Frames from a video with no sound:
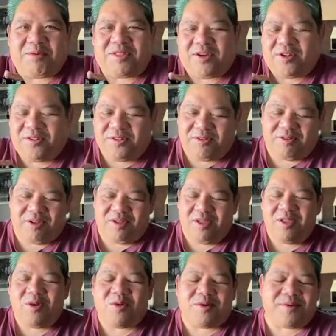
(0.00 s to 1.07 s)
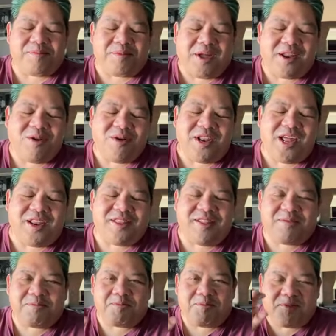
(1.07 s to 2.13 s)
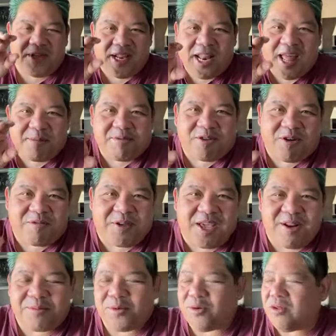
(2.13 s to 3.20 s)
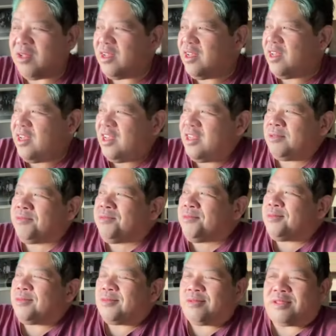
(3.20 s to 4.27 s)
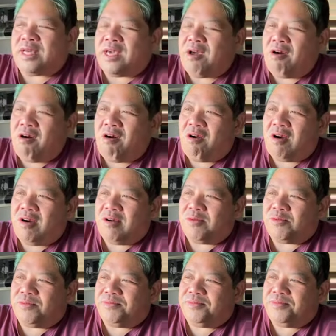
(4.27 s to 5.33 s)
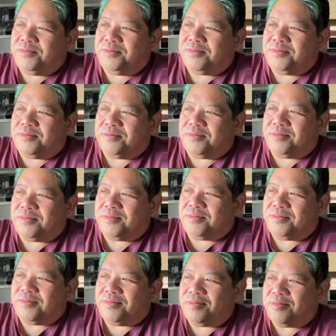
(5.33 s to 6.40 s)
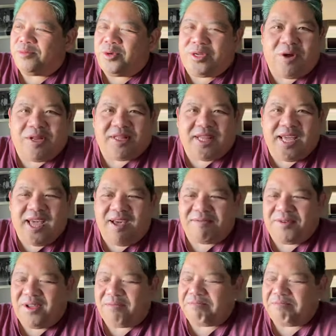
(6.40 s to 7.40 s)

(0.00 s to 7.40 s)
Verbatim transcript: with it. Because, you know, I know a lot of these clamps that are available, they are, what do you call it? They have,